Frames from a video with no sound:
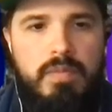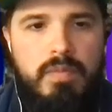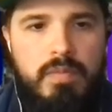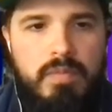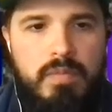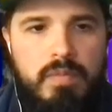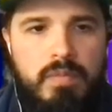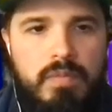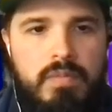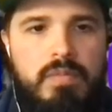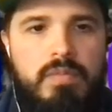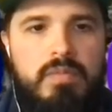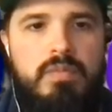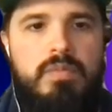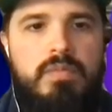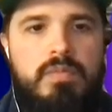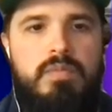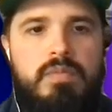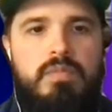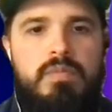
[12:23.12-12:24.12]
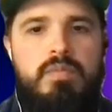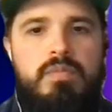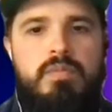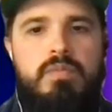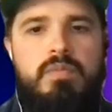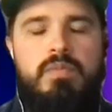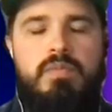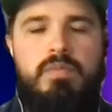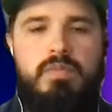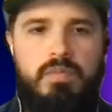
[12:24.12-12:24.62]

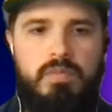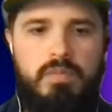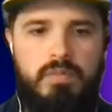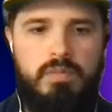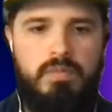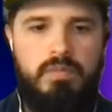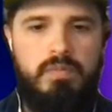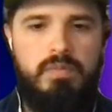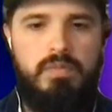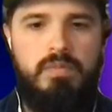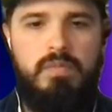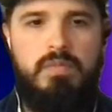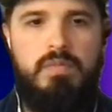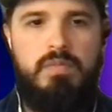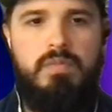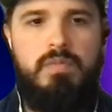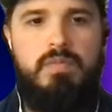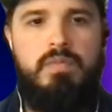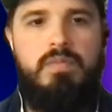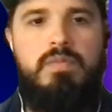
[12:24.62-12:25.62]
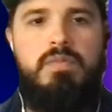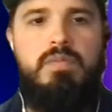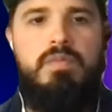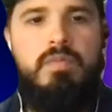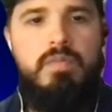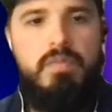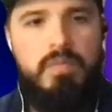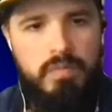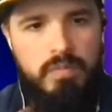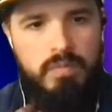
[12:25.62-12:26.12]

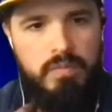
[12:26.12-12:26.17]
The person shown says nothing.